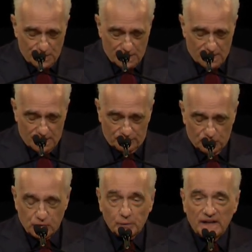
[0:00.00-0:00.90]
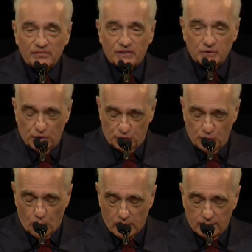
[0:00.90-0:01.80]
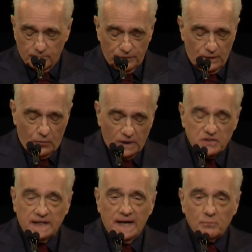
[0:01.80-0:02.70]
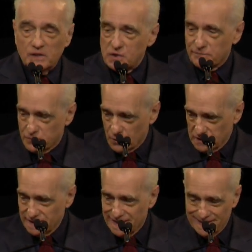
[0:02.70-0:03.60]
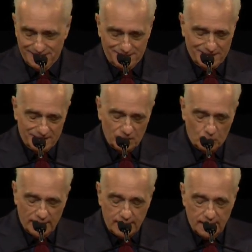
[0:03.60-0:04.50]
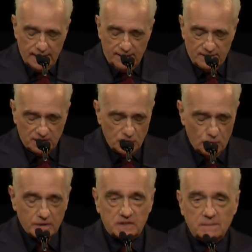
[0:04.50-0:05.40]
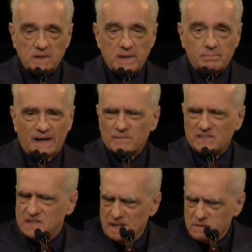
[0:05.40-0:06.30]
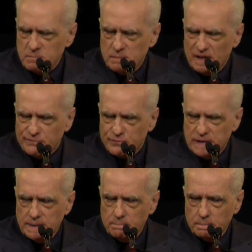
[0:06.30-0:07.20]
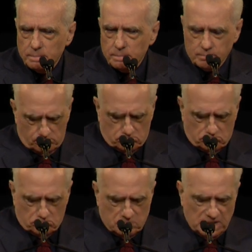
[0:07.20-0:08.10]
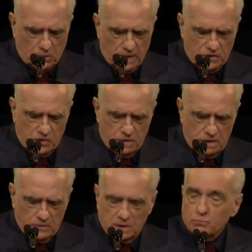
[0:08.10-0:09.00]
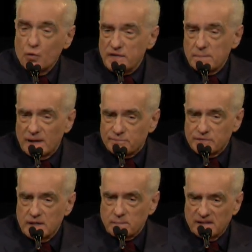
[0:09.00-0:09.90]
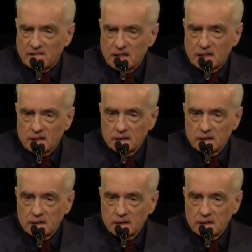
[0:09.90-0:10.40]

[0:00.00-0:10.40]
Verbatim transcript: on the Rolling Thunder tour, once again with Jeff Rosen guiding the way. And that tour seemed to be about freedom. I'm not quite sure. It was a movie about freedom, I think.